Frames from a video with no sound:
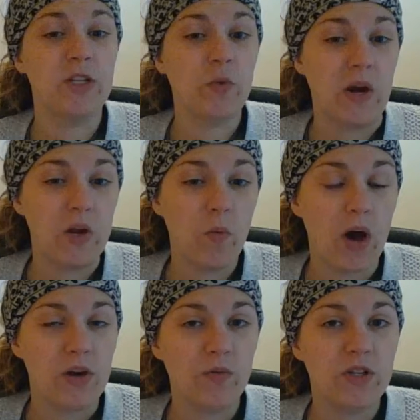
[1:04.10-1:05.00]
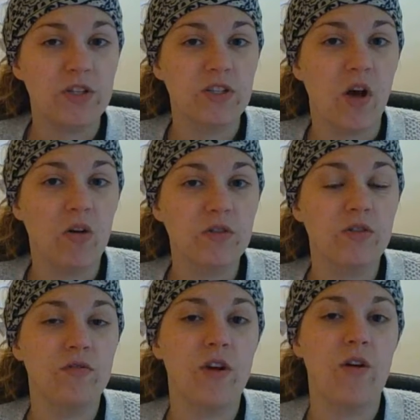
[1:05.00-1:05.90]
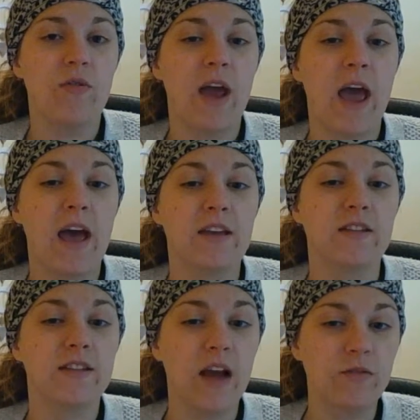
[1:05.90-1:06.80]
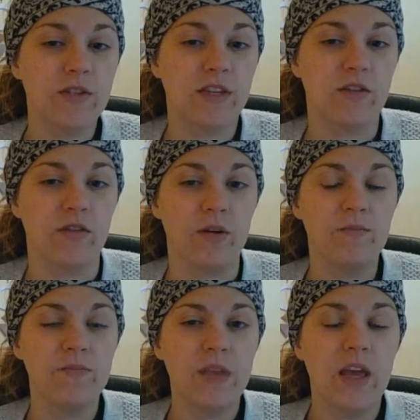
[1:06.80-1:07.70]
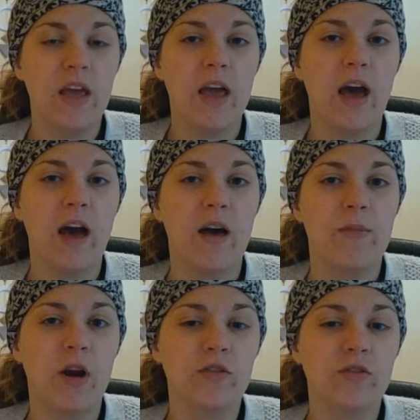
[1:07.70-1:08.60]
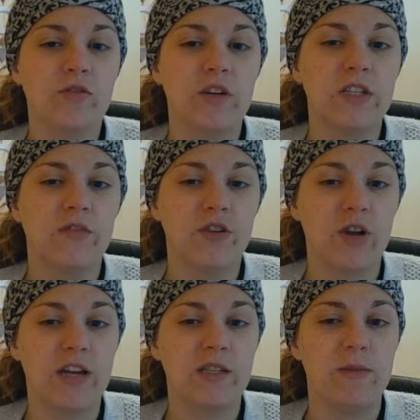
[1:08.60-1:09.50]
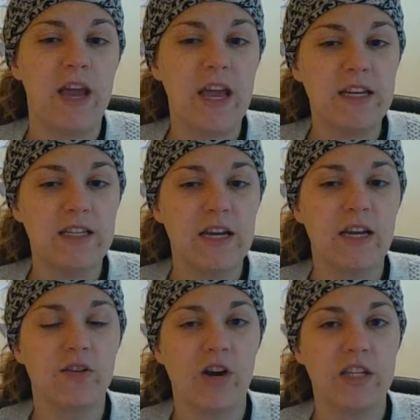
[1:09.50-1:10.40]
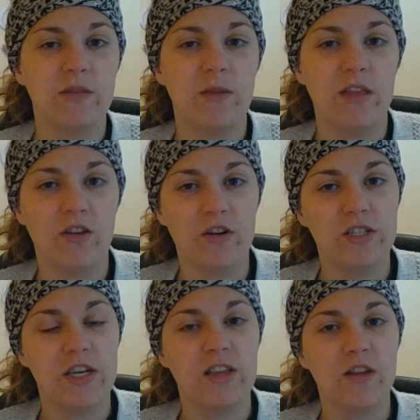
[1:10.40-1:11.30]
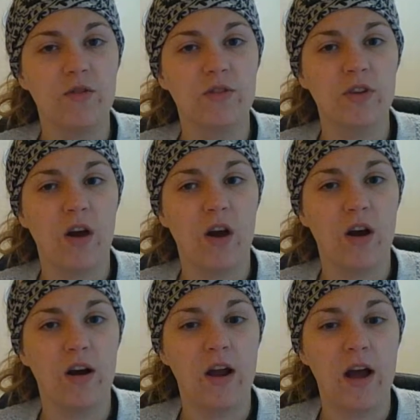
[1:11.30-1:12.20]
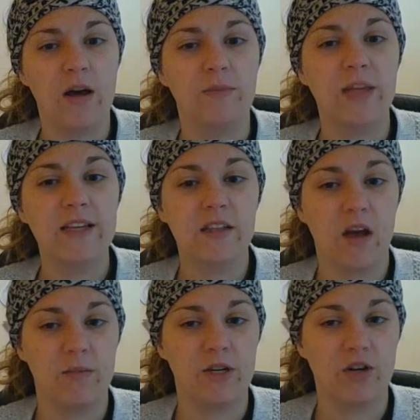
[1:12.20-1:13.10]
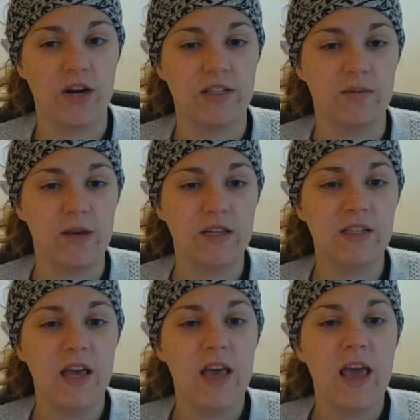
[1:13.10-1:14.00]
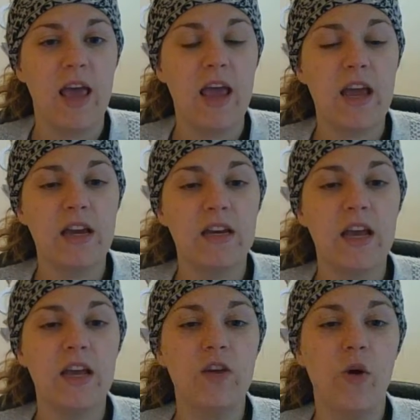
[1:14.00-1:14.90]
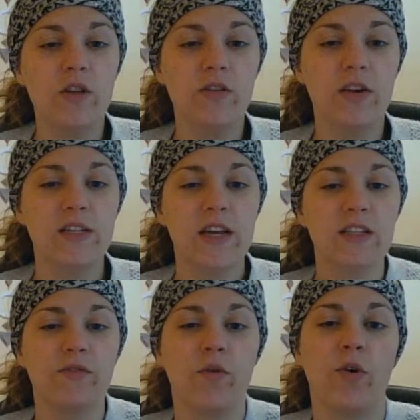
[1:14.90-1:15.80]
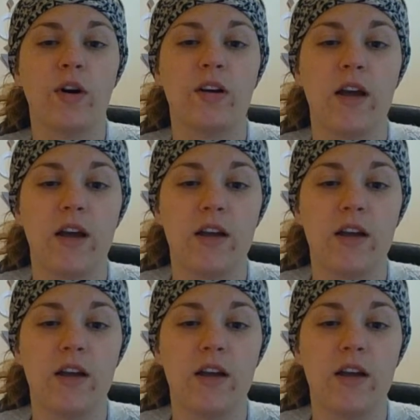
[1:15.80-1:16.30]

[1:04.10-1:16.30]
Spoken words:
21, which is also known as Down syndrome. It also screens for trisomy 18 and trisomy 13. Those are less common trisomies. And you also can test for